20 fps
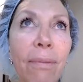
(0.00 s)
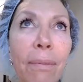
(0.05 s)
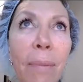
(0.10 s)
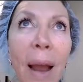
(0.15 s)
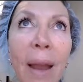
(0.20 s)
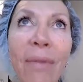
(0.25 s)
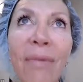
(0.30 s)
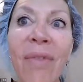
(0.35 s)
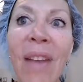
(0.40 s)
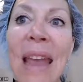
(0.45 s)

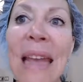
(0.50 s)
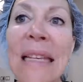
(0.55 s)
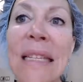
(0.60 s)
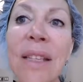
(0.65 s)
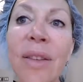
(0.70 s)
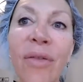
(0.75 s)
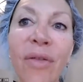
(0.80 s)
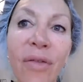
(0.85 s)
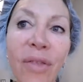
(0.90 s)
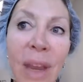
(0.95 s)
my
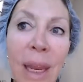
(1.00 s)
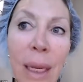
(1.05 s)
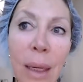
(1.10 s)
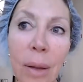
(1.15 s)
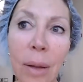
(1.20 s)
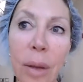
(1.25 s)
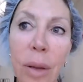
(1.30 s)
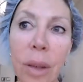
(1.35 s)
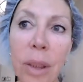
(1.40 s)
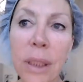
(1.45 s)
face
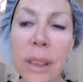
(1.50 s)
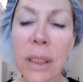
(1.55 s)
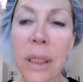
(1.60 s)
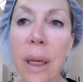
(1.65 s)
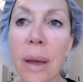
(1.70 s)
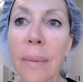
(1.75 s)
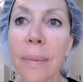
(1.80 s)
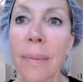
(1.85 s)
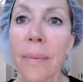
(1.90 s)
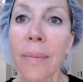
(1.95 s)

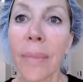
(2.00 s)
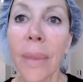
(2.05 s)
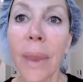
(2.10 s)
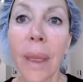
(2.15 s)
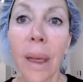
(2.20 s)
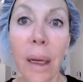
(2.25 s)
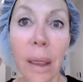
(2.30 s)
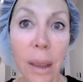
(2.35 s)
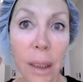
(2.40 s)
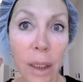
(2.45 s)
feels
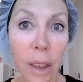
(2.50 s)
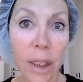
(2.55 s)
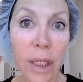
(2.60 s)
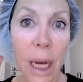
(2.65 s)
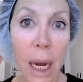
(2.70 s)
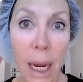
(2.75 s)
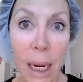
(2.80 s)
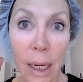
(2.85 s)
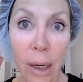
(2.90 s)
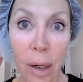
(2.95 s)
a little
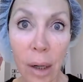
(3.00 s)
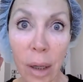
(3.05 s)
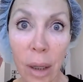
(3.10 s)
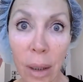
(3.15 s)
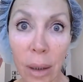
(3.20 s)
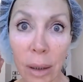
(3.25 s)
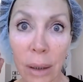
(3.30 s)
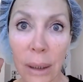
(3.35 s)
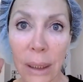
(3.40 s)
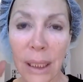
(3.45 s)

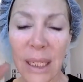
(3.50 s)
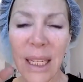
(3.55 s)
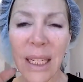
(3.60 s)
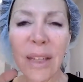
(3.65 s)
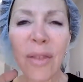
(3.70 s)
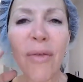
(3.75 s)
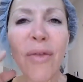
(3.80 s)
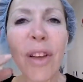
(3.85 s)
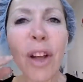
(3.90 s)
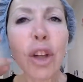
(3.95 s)
tighter.
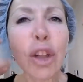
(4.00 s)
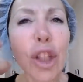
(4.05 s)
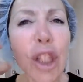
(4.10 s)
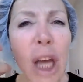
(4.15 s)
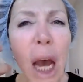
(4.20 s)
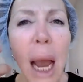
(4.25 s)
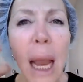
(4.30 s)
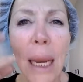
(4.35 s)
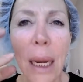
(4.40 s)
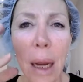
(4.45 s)
Doesn't feel
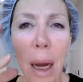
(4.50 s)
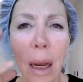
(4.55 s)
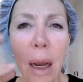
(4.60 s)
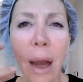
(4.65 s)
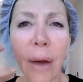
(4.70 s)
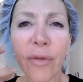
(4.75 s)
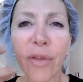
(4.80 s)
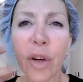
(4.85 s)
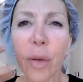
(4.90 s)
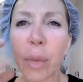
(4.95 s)
tight,
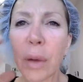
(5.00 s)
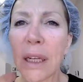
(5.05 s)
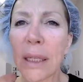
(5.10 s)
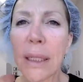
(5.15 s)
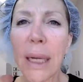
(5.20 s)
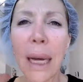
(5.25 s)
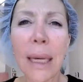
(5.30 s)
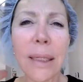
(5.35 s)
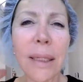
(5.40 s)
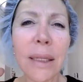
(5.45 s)
uncomfortably
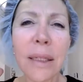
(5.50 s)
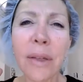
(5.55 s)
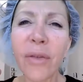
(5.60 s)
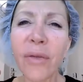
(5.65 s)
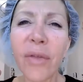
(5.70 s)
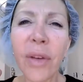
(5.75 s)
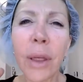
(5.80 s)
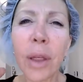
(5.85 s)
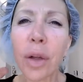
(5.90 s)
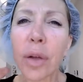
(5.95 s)
tight.
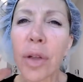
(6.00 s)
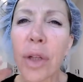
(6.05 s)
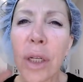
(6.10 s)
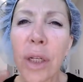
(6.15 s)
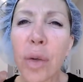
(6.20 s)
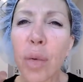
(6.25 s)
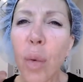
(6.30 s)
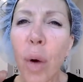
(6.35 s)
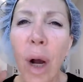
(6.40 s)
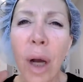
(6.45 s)
Doesn't feel
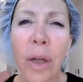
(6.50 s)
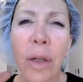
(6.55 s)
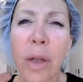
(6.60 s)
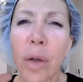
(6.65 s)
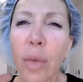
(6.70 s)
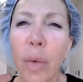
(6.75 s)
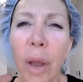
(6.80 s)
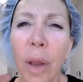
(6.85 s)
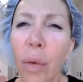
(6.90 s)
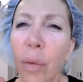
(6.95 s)
just
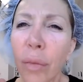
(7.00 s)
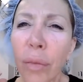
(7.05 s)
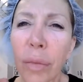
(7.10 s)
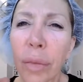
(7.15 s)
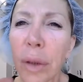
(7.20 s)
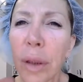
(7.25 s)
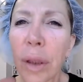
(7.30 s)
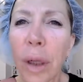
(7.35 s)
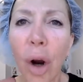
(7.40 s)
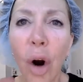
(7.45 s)
washed with
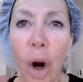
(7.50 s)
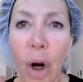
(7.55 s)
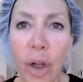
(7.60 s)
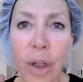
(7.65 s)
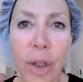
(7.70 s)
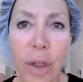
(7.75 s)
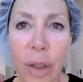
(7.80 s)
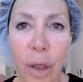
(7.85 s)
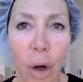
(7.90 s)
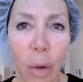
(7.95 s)

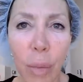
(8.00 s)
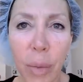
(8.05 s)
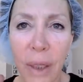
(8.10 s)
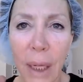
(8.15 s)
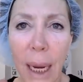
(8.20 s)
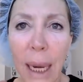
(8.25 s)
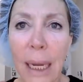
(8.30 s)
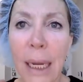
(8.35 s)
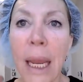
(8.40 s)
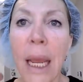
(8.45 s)
harsh soap
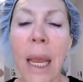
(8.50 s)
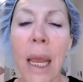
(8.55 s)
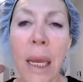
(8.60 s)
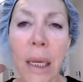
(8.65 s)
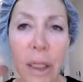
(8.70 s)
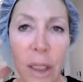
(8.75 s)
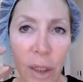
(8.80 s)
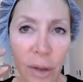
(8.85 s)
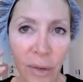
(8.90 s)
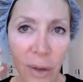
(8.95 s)
tight.
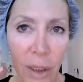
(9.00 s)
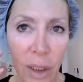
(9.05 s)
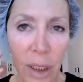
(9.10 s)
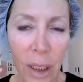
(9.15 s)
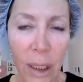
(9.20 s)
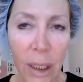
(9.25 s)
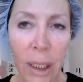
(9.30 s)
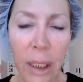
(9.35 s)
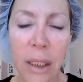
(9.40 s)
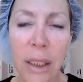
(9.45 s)
Just feels
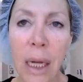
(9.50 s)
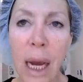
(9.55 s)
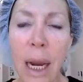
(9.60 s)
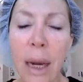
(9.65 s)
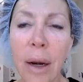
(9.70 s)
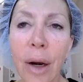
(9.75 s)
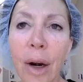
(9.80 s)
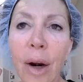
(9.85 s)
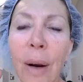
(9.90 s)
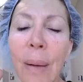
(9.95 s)
a little
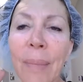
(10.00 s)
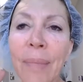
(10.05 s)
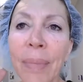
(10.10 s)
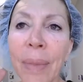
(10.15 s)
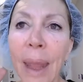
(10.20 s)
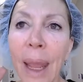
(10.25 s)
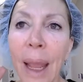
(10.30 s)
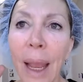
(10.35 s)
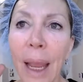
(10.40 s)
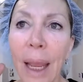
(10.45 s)
tighter.
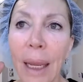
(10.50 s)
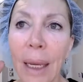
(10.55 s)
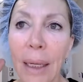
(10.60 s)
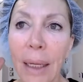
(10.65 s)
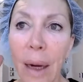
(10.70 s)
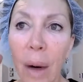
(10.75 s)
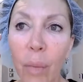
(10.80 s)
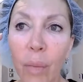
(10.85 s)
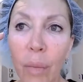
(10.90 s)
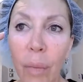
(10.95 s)

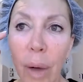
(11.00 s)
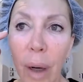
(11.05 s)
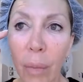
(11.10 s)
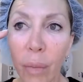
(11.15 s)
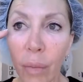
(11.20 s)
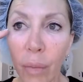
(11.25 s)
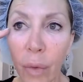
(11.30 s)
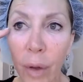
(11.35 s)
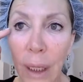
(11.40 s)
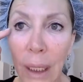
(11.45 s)
And
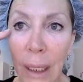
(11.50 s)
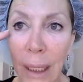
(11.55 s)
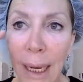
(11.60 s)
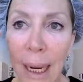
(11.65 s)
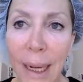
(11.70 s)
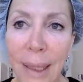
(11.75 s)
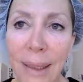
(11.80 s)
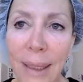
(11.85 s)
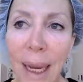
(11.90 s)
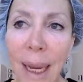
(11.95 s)
I'm
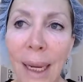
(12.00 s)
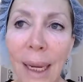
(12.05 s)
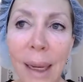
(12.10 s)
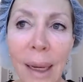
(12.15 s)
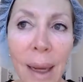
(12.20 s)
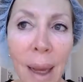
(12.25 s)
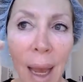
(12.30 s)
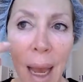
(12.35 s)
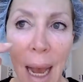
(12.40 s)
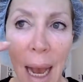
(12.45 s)
really
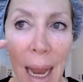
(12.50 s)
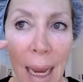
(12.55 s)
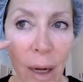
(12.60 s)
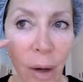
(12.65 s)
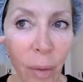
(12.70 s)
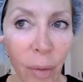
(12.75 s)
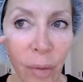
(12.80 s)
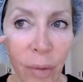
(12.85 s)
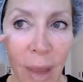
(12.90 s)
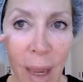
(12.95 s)
excited. I
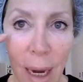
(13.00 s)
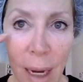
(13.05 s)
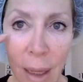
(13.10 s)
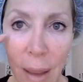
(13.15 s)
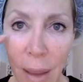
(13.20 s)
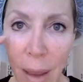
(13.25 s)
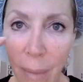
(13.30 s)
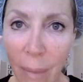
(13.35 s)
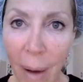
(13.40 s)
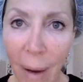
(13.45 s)
don't
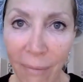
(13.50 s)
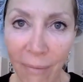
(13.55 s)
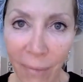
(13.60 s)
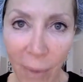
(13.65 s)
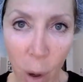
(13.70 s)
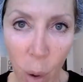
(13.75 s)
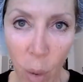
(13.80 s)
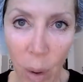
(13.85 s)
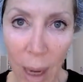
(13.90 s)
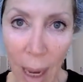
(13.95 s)
think that my
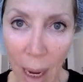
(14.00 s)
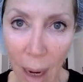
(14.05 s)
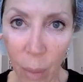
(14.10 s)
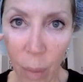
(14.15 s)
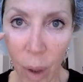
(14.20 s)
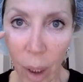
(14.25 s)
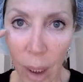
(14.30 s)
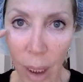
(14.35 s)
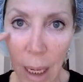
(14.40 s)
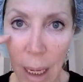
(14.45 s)
phone
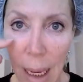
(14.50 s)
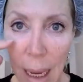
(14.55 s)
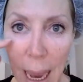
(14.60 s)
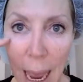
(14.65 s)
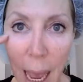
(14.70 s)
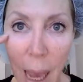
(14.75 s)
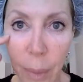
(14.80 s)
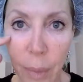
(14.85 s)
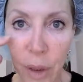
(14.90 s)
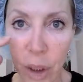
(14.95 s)
camera can
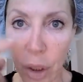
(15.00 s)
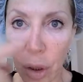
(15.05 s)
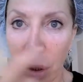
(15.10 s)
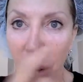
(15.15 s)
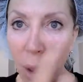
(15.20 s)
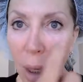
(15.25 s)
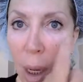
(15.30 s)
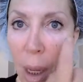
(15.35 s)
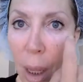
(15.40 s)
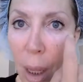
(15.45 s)

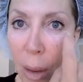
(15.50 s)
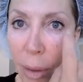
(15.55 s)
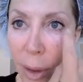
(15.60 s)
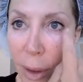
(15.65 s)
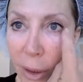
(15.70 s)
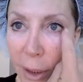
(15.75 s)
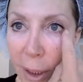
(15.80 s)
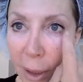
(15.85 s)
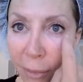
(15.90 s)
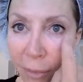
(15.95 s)
capture
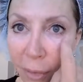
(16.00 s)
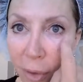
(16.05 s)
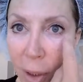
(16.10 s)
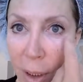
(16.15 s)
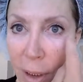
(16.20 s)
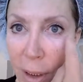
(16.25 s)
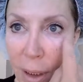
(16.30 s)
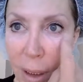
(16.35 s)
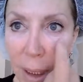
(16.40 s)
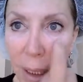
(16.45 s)
the
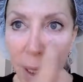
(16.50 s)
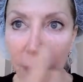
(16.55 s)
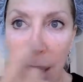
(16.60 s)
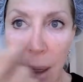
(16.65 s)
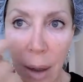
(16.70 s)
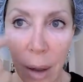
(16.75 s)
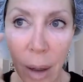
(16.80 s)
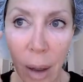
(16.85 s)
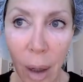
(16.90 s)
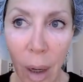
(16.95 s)
difference
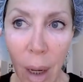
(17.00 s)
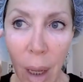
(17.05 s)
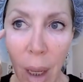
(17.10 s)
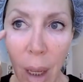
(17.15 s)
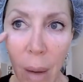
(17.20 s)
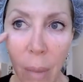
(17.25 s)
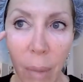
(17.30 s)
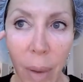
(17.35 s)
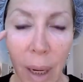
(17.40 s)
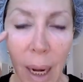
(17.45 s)
here,
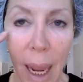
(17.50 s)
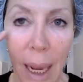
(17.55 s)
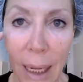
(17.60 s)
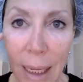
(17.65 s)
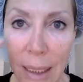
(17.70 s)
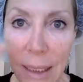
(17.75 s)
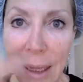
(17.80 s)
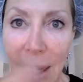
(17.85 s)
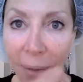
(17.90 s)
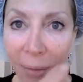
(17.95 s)
but I
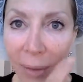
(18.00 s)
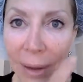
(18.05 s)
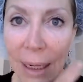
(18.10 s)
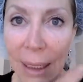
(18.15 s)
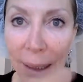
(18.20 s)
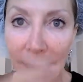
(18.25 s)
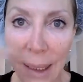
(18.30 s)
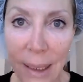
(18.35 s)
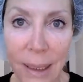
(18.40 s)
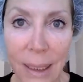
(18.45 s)
can
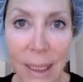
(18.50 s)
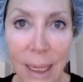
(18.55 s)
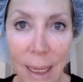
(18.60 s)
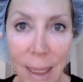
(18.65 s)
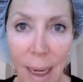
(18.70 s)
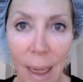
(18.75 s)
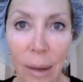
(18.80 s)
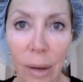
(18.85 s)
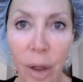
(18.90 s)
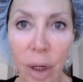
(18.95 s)
definitely see
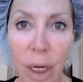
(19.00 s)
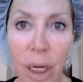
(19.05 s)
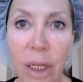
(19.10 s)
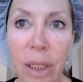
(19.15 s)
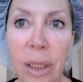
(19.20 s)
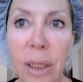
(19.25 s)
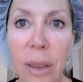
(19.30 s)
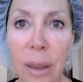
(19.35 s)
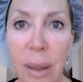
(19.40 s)
it. I look